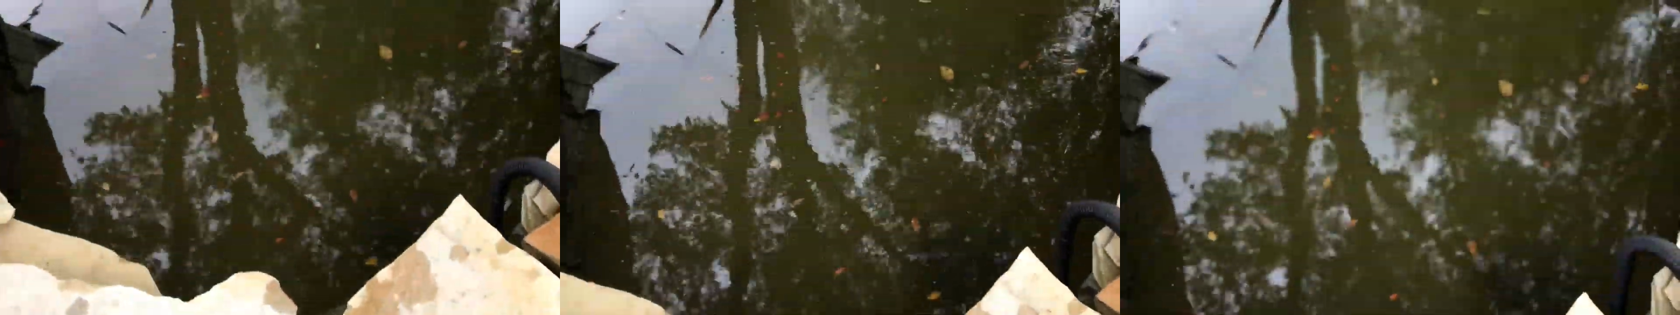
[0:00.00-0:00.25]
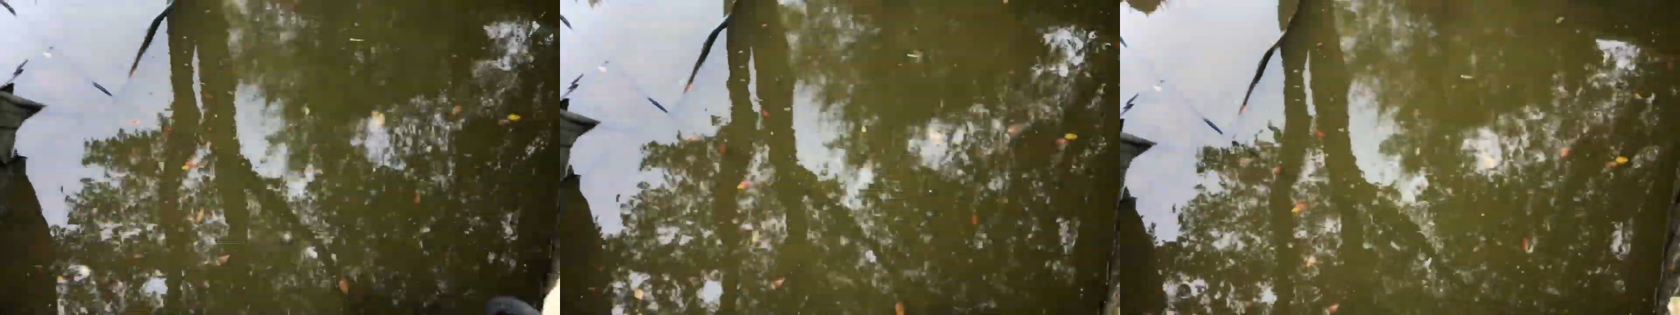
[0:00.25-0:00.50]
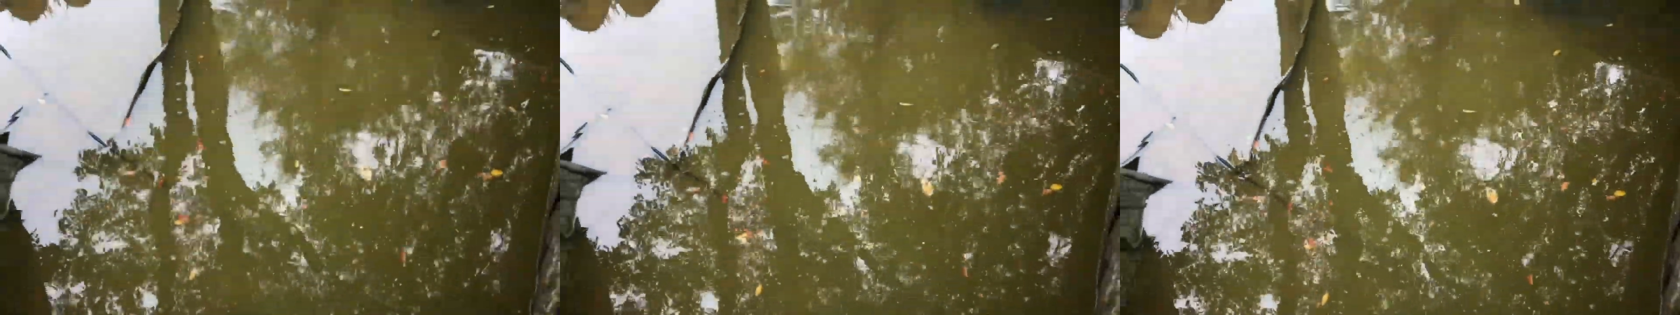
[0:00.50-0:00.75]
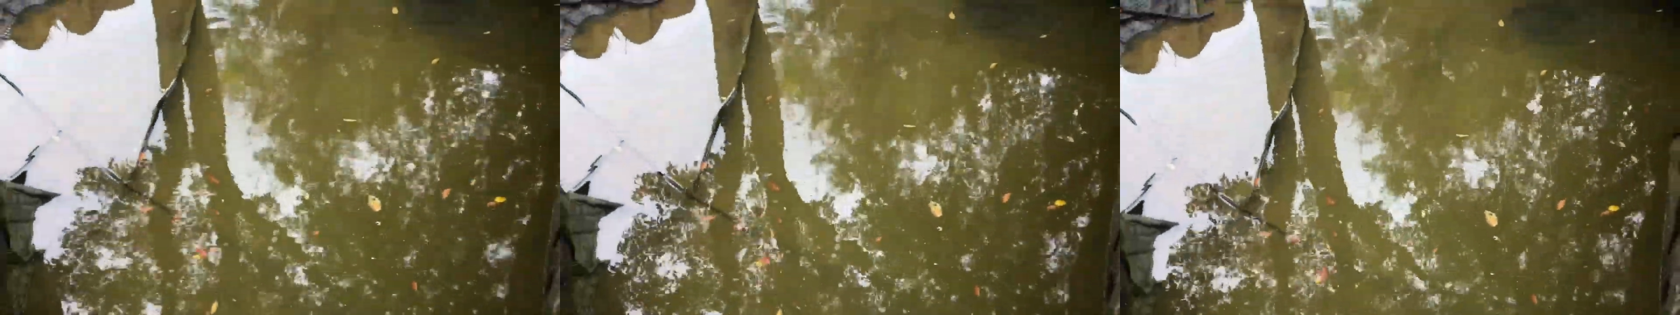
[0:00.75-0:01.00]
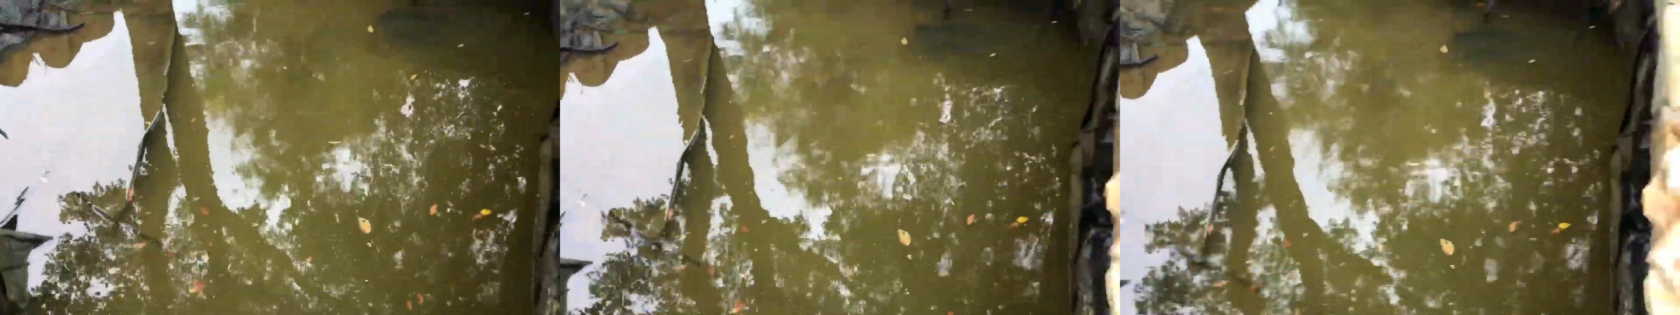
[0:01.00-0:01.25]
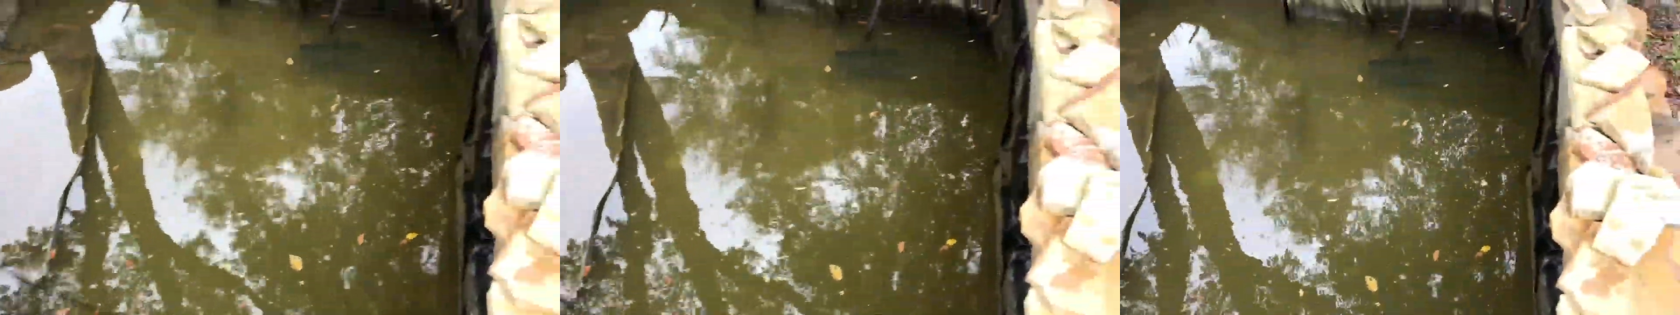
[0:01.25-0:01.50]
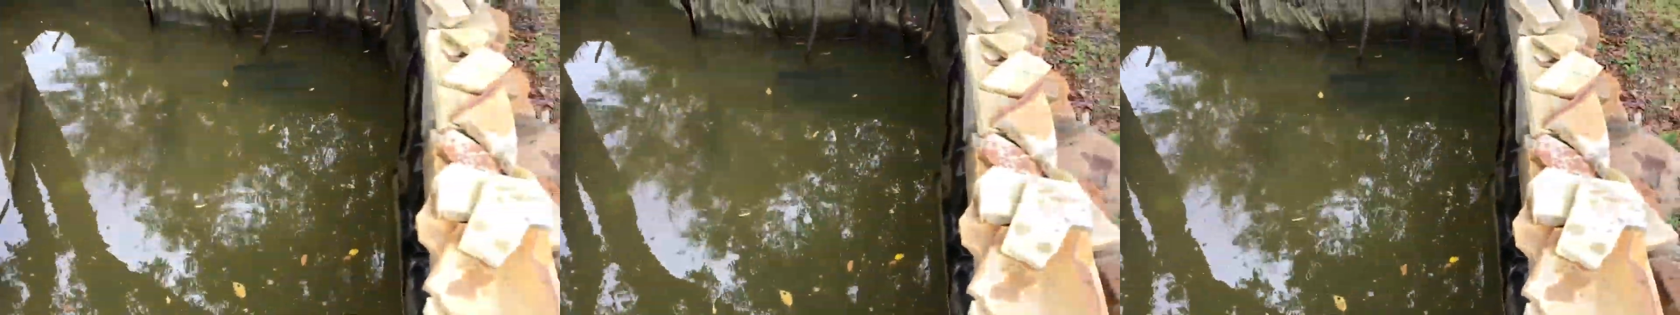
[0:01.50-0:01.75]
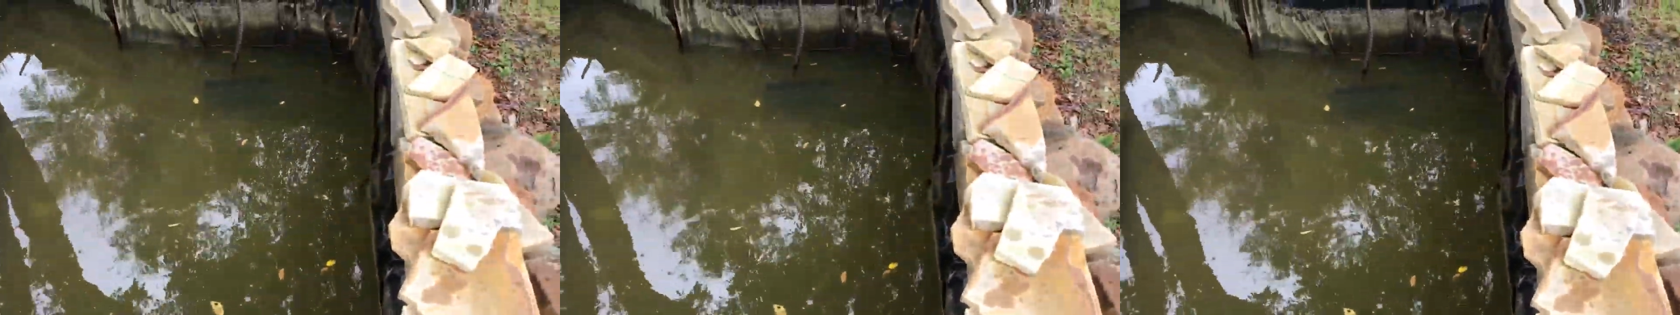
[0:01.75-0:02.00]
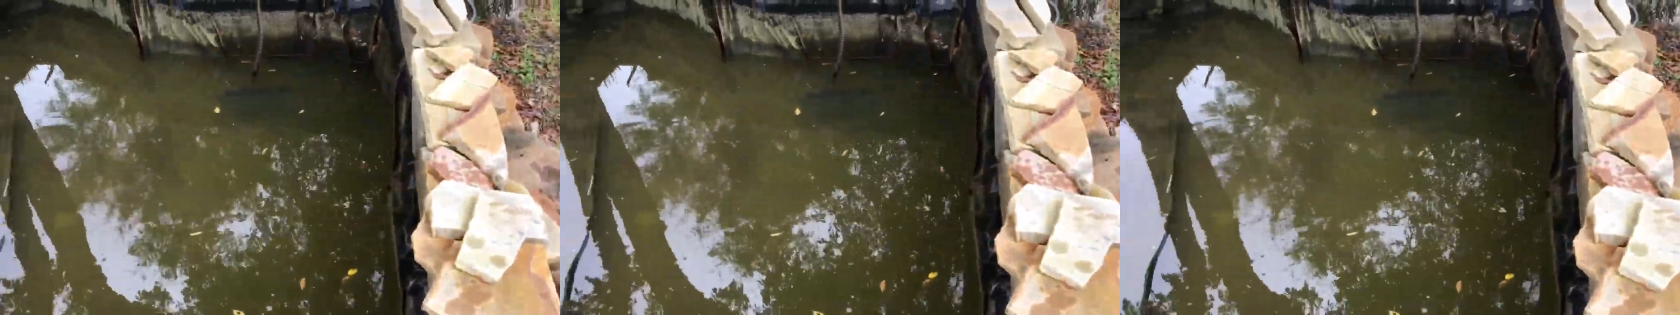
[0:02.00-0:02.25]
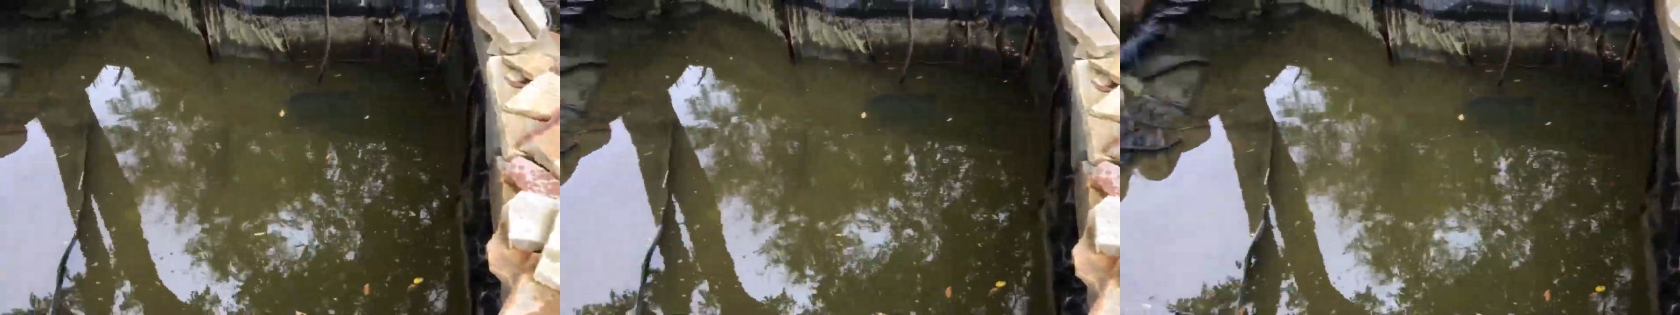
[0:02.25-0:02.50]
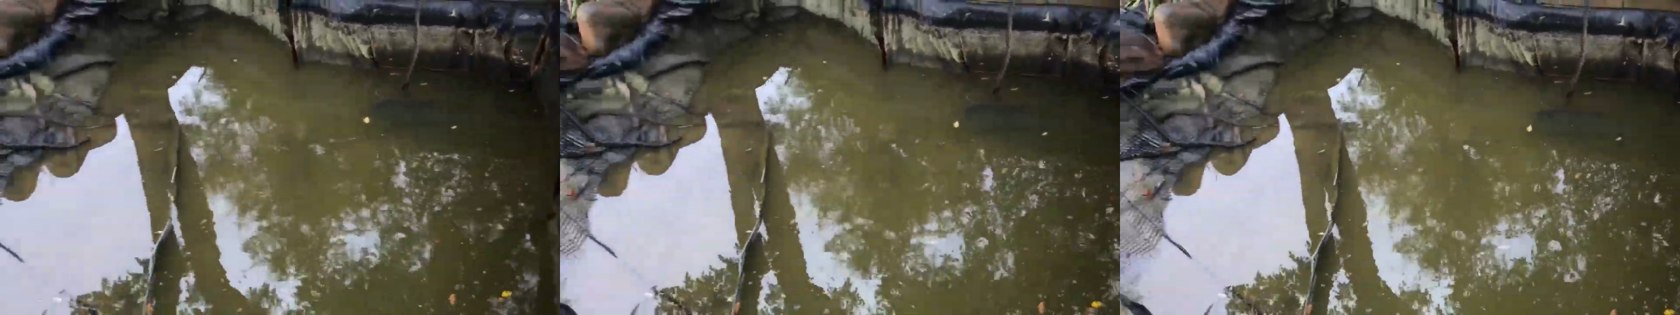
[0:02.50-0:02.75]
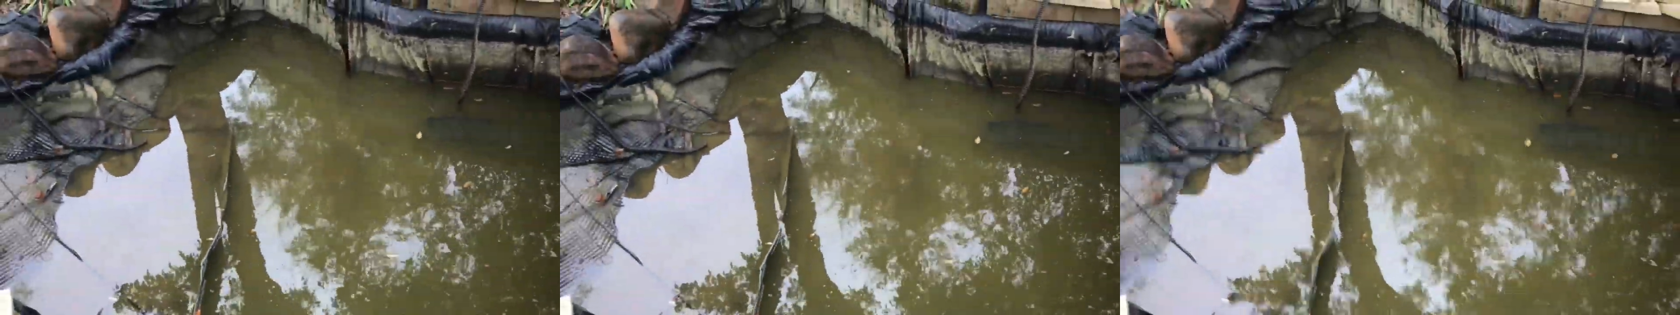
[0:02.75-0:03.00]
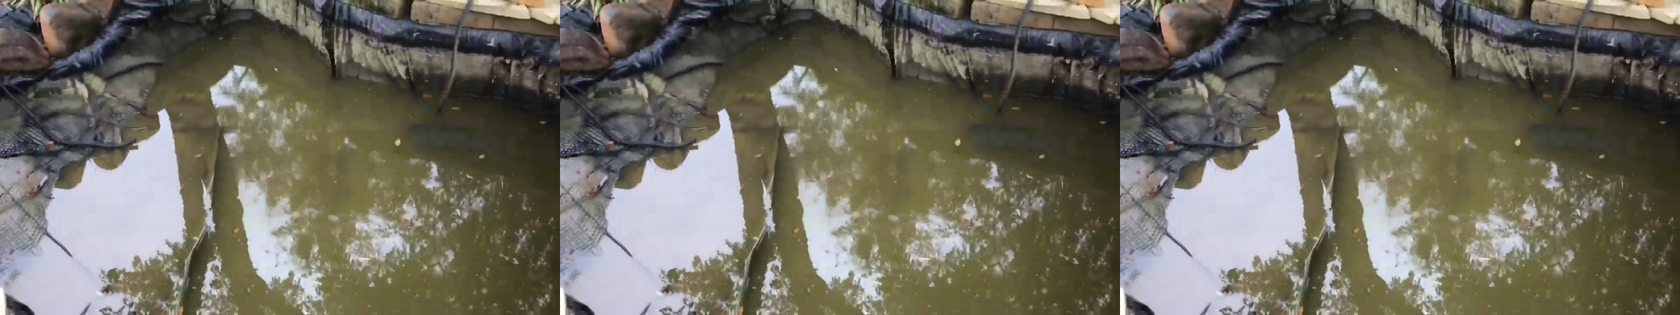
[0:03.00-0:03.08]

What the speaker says: No face is visible, so there are no lips to read.